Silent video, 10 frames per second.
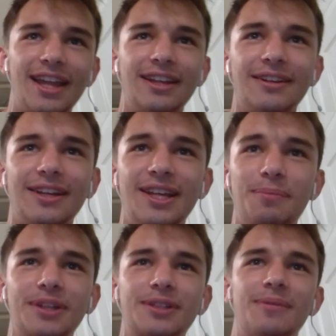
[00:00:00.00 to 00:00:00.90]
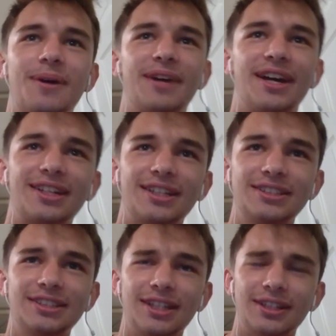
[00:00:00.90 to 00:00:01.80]
and he picked up my bag and he
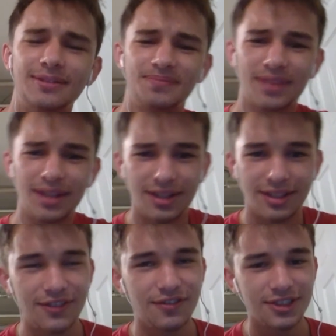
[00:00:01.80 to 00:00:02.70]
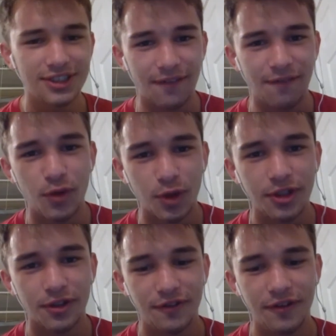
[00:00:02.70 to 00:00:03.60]
said, this feels like 40
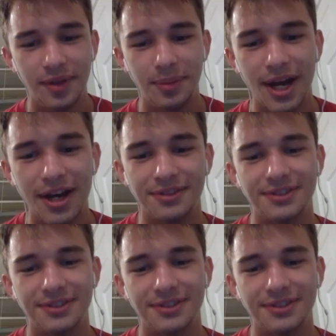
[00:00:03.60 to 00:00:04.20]
or 50 pounds.